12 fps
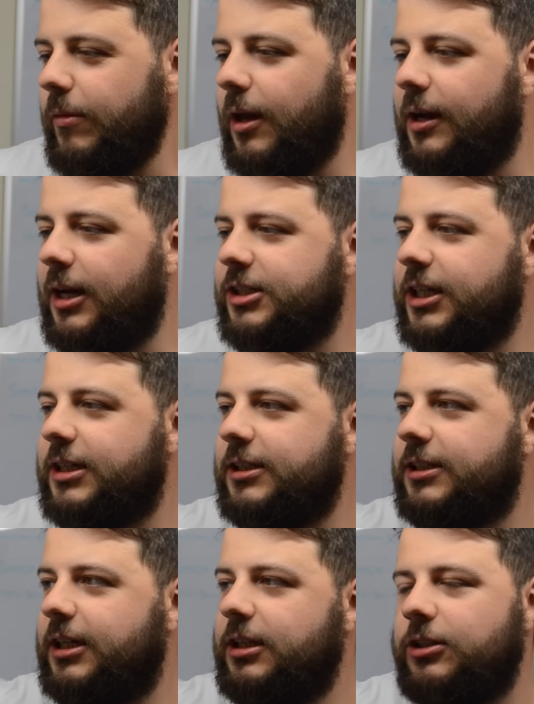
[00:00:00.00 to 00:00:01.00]
And as you can
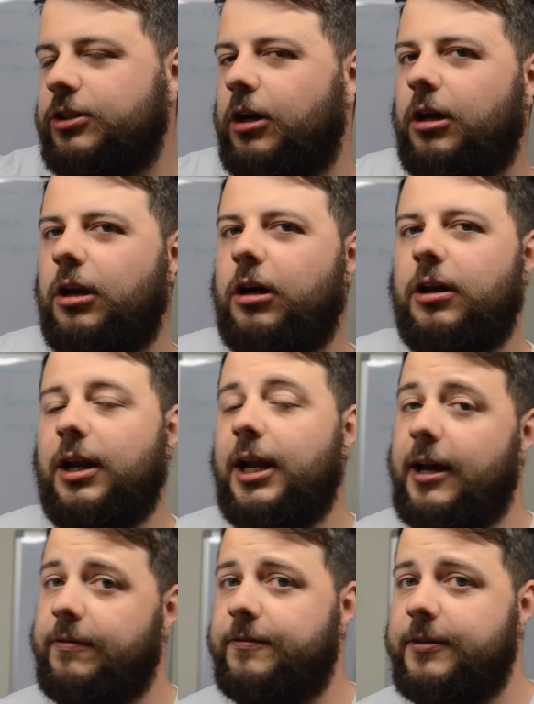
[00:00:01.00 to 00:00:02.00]
see, there's not a lot
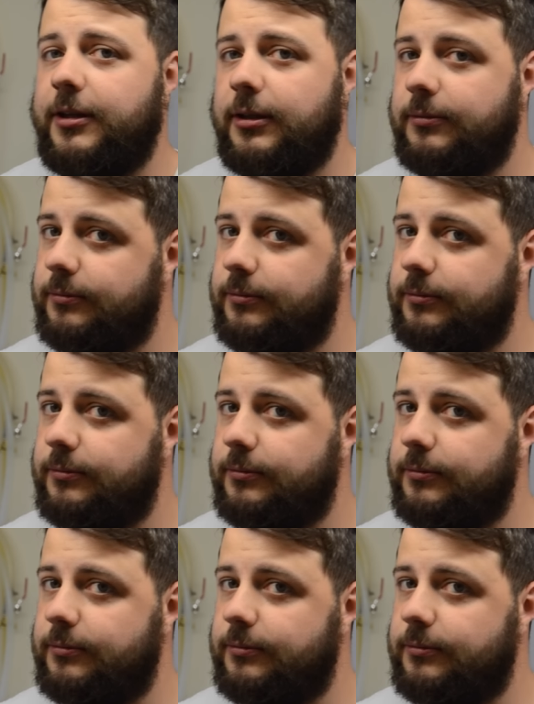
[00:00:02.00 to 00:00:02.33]
left.